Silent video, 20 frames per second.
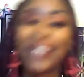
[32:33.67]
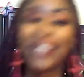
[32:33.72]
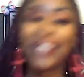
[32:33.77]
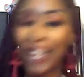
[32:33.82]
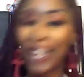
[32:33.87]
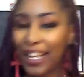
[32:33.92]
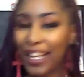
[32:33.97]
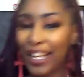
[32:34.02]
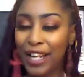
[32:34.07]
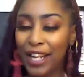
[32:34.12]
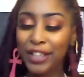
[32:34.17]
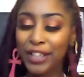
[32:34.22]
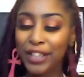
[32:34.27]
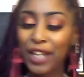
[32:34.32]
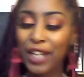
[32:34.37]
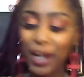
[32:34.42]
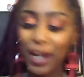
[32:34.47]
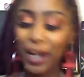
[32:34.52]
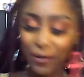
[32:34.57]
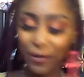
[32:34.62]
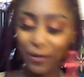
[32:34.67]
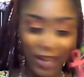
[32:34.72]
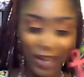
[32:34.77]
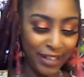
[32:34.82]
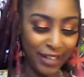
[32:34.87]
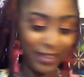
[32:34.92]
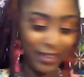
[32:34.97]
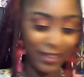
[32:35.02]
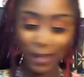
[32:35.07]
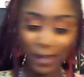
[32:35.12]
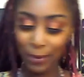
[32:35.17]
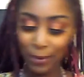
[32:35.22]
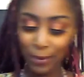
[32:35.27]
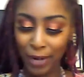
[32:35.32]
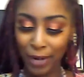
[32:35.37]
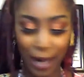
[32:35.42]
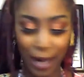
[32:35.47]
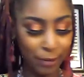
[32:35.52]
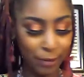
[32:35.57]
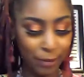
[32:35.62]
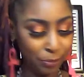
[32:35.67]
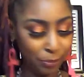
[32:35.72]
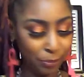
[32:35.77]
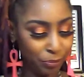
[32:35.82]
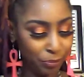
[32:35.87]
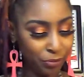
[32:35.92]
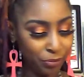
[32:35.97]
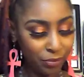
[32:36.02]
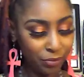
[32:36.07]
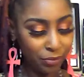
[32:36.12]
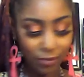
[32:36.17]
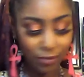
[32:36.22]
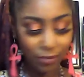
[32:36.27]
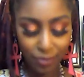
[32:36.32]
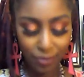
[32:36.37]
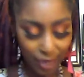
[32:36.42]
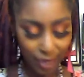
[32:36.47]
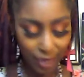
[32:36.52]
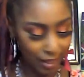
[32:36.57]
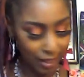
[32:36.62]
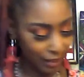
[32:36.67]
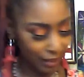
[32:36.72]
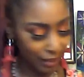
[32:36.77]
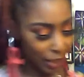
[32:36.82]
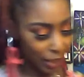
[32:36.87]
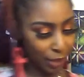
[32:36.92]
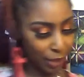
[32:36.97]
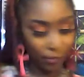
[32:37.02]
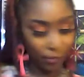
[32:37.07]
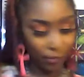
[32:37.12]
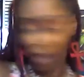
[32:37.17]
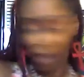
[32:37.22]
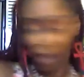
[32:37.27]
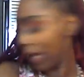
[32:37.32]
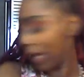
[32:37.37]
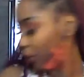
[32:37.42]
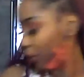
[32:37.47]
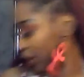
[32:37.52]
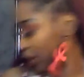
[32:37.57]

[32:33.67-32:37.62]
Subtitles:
Let's clarify these up, okay? Let's clarify. I want to